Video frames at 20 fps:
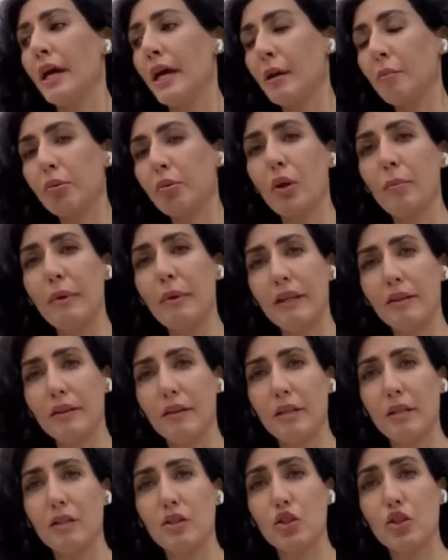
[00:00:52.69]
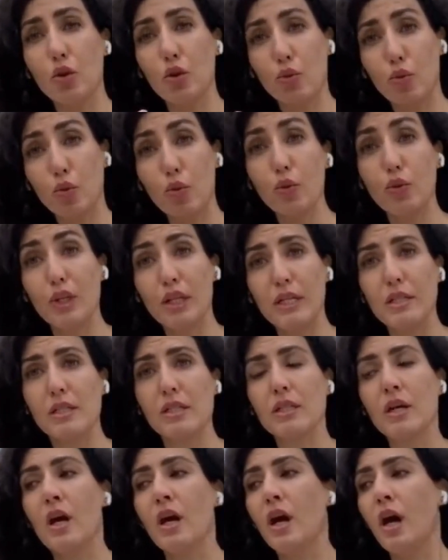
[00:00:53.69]
implemented through these
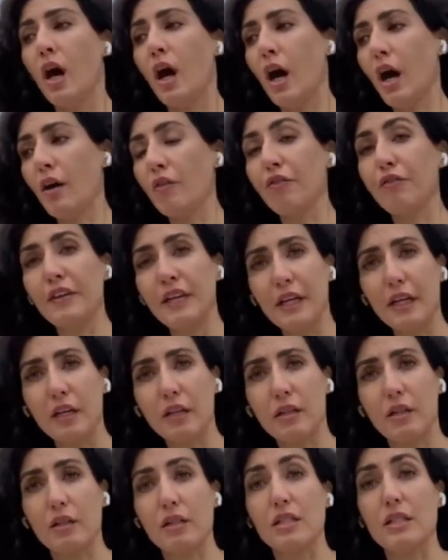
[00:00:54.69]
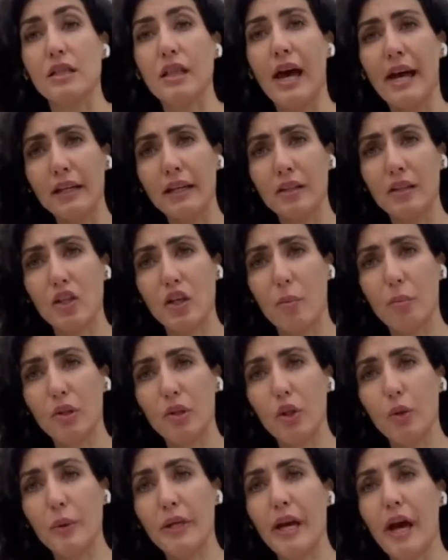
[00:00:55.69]
uh, vehicles like the
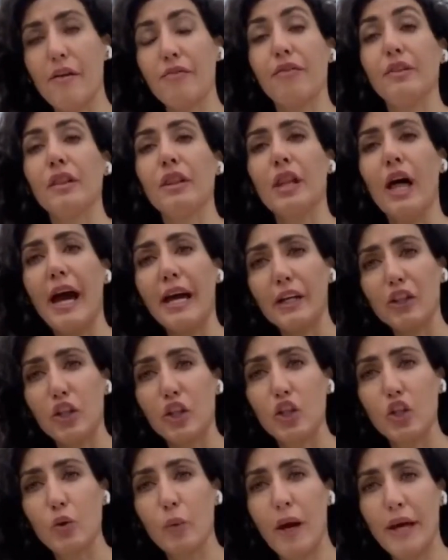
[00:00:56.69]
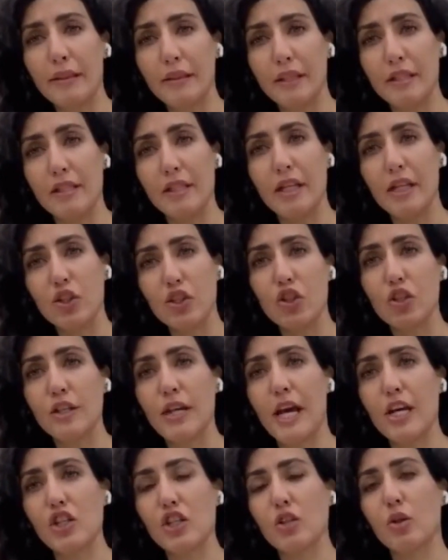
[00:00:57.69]
WEF, like the UN, these
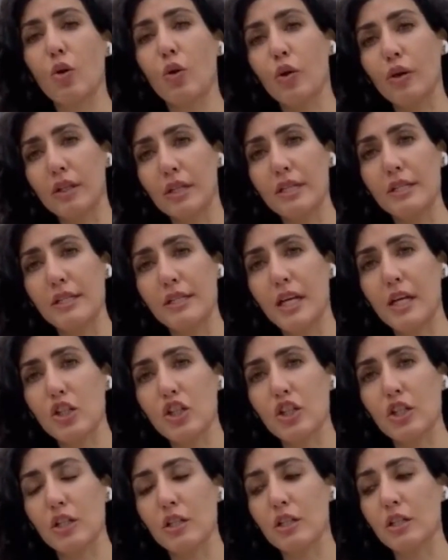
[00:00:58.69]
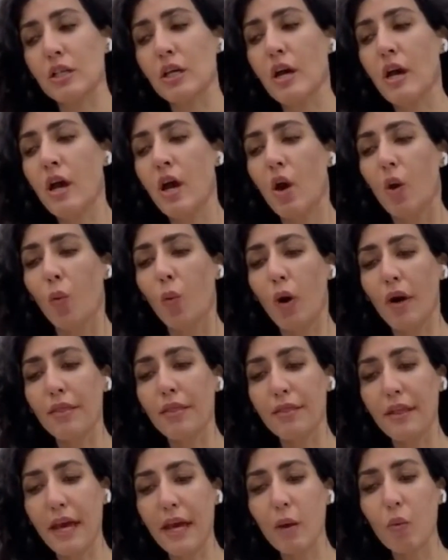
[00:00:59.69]
international organizations,
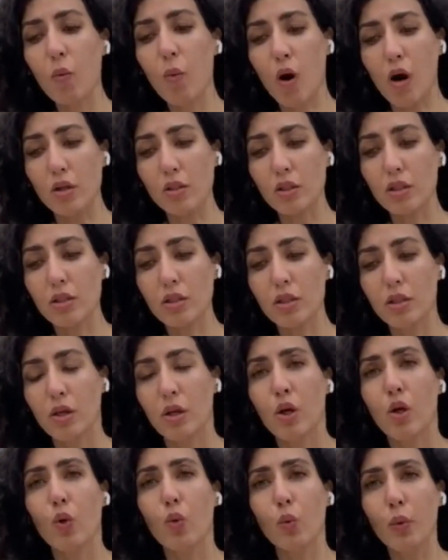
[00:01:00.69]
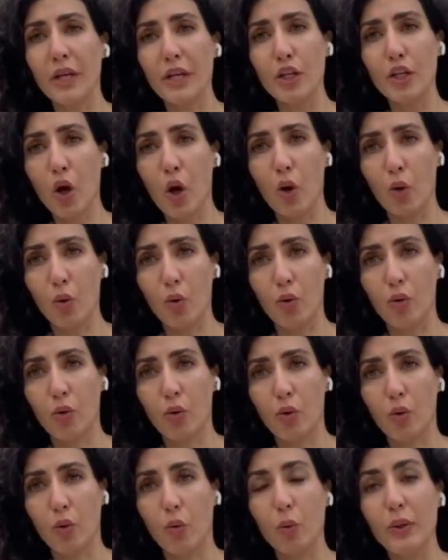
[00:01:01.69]
what they want, we know,
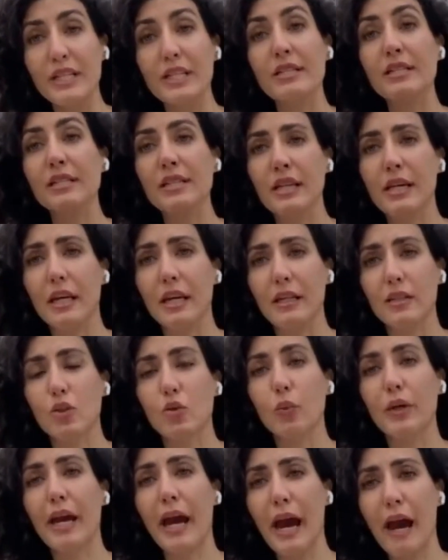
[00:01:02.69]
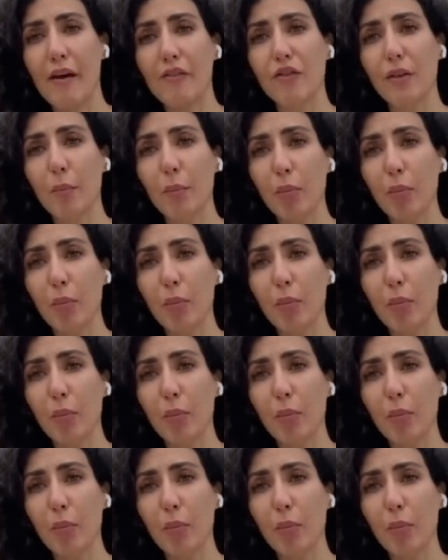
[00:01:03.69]
we see it. We have